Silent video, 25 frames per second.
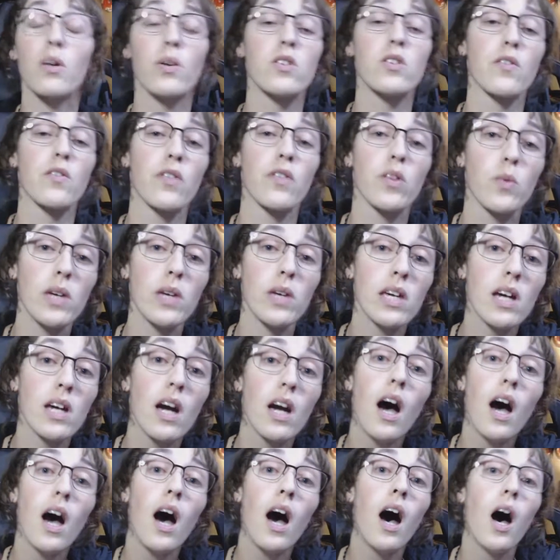segues are for the week,
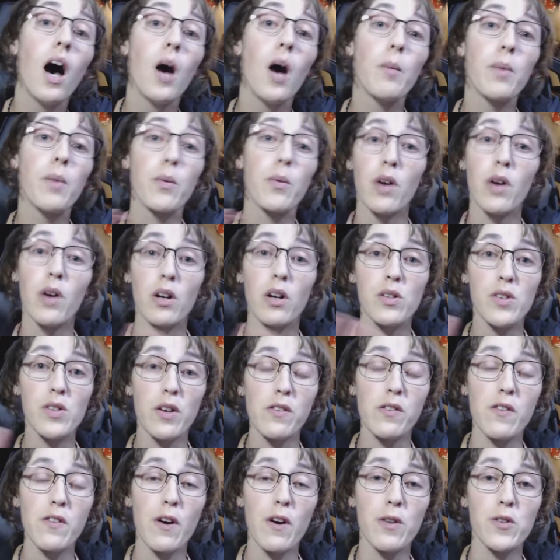but regardless
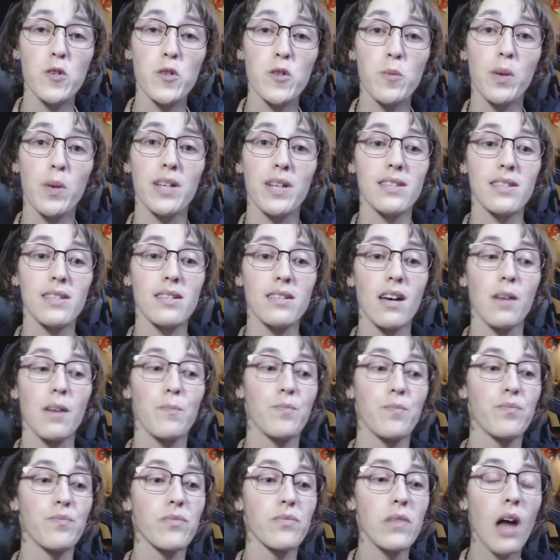of all those points,
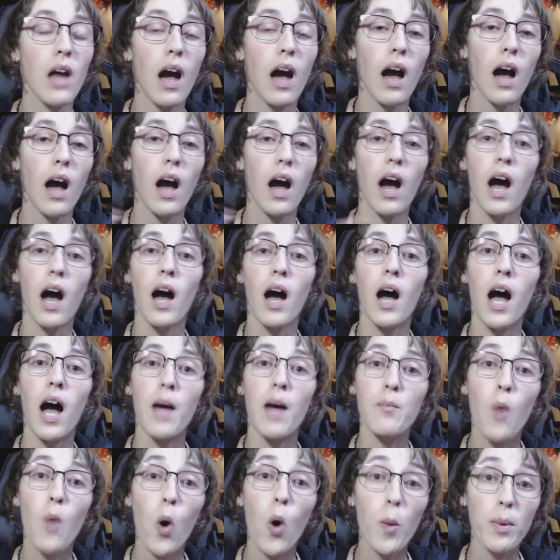
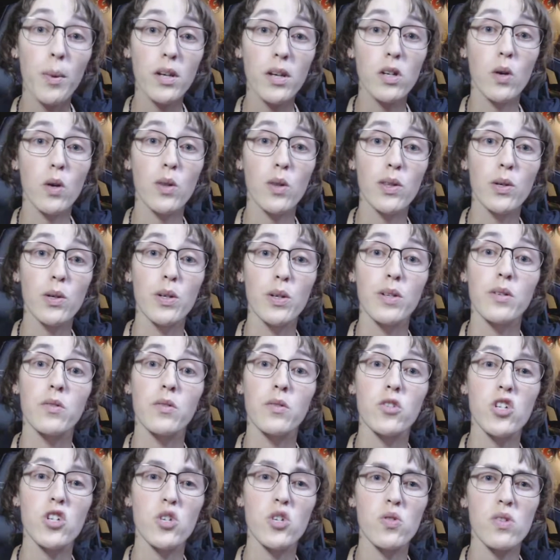I'm hoping to go through
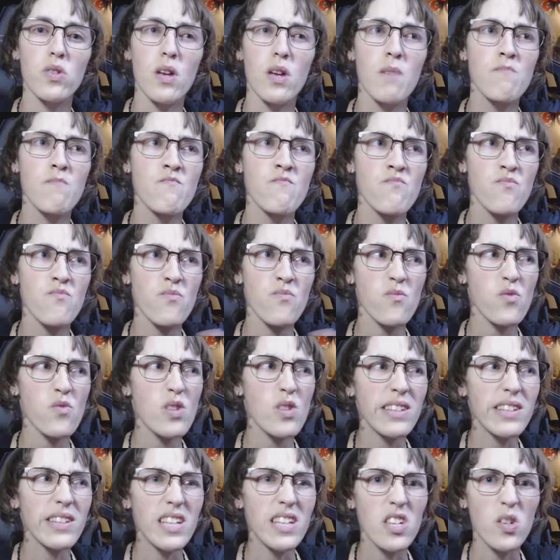and just
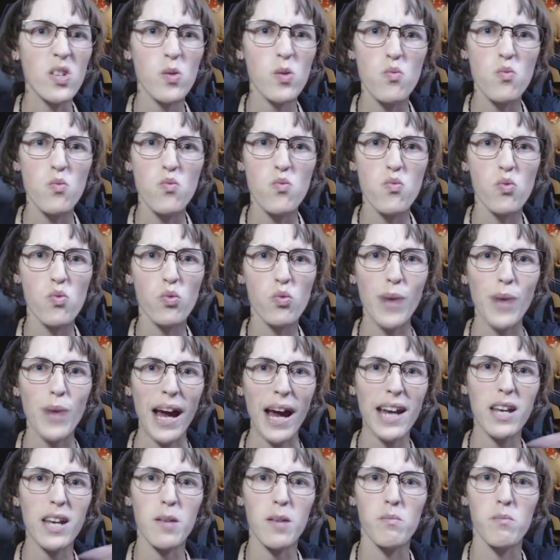release
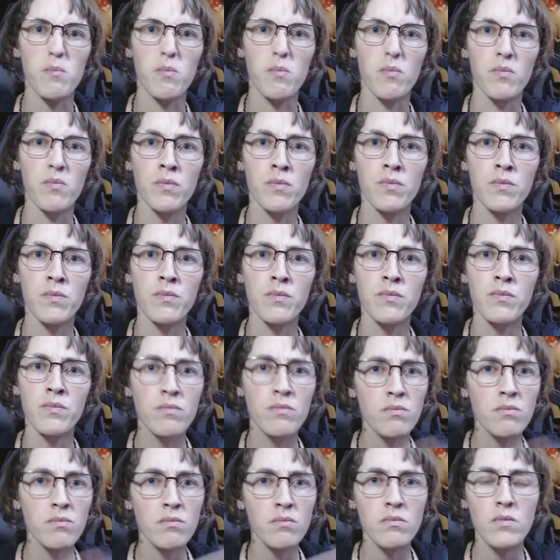random
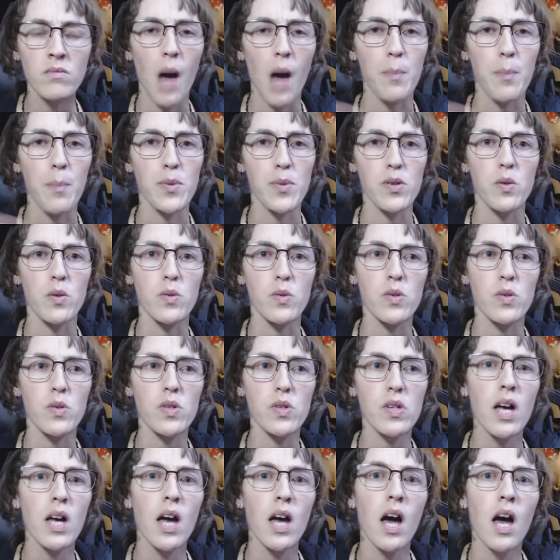
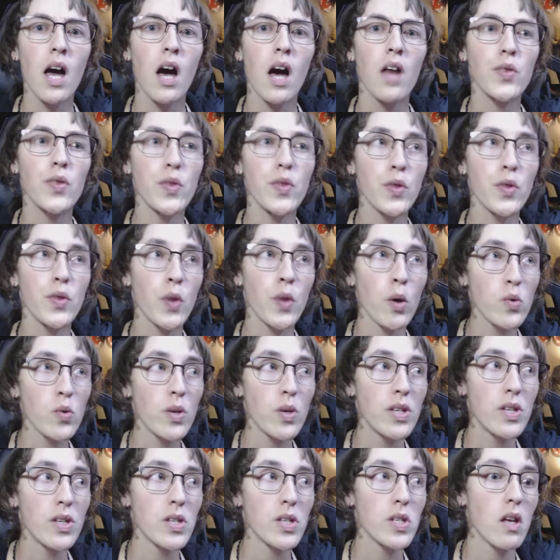episodes. Those
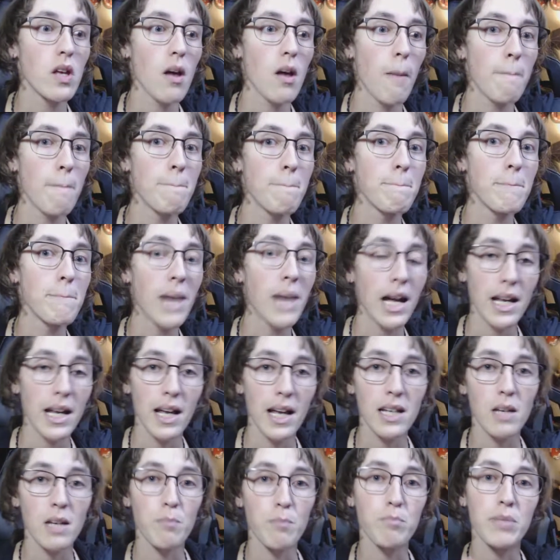ones
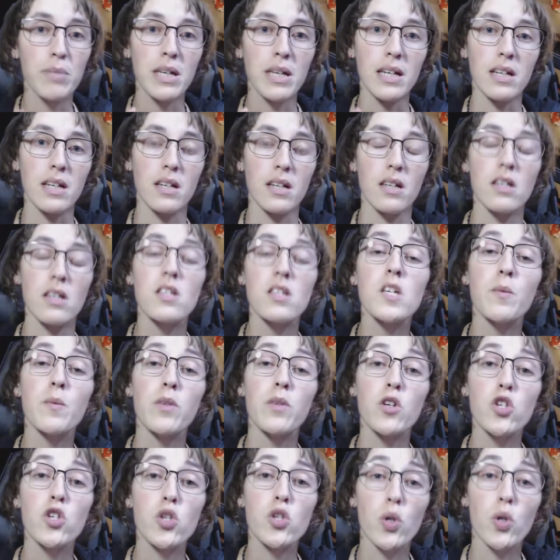might end up being
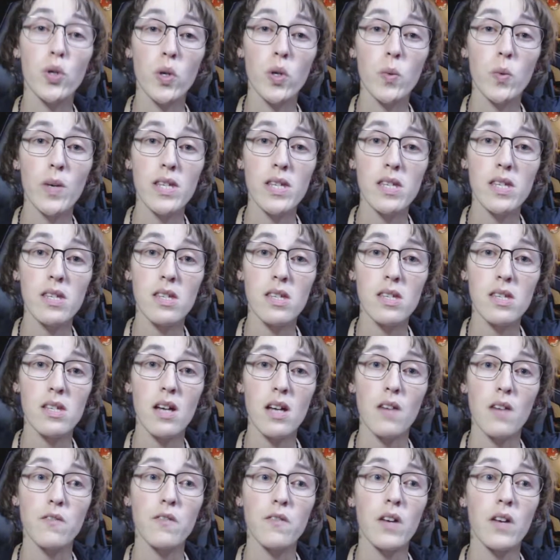some of the shorter ones and
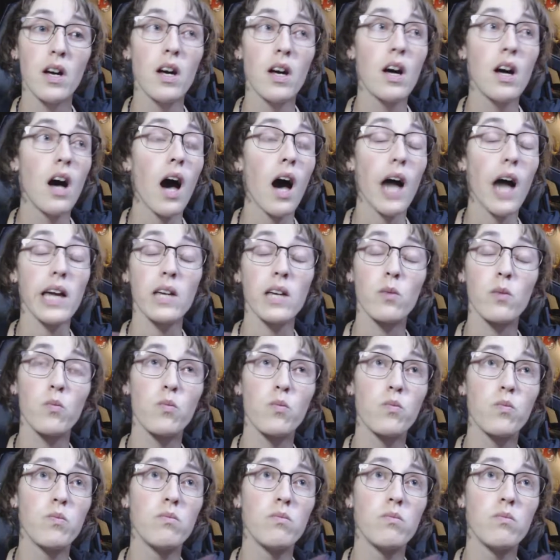stuff. I